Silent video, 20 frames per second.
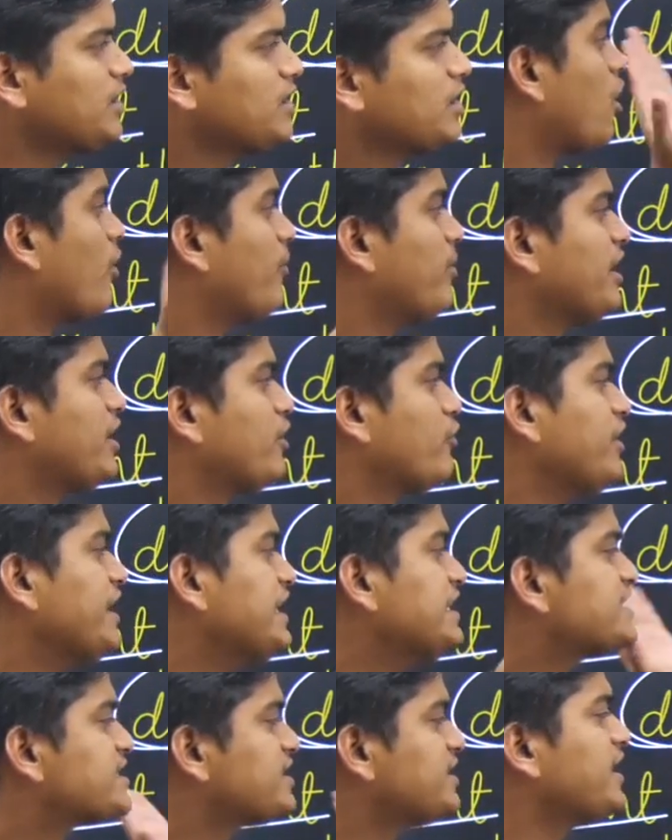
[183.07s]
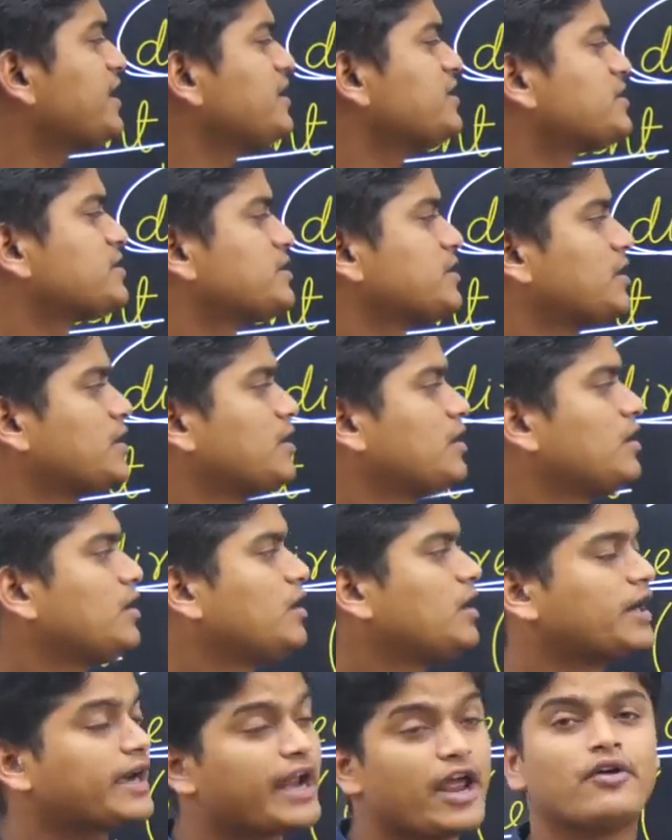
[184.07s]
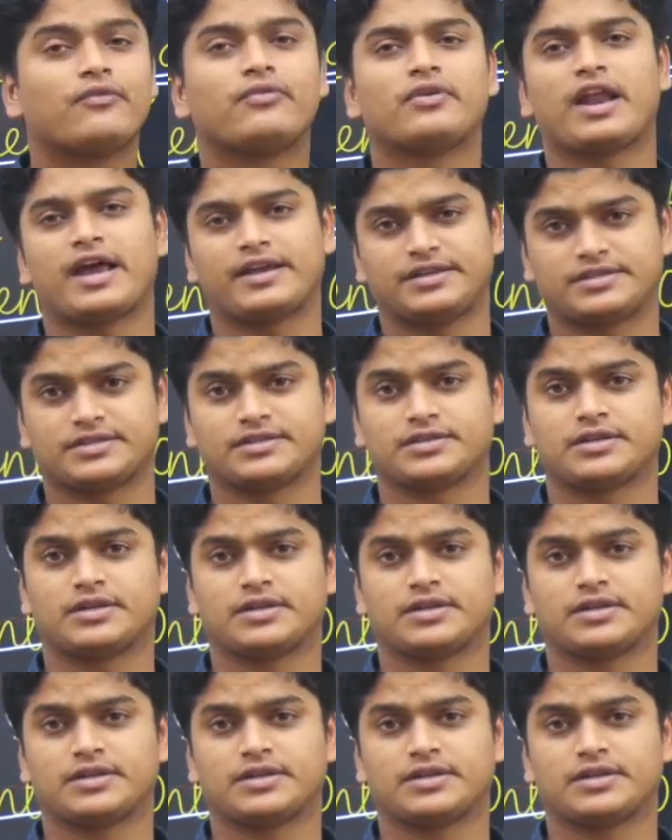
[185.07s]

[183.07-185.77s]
Obliquely incident ray of light,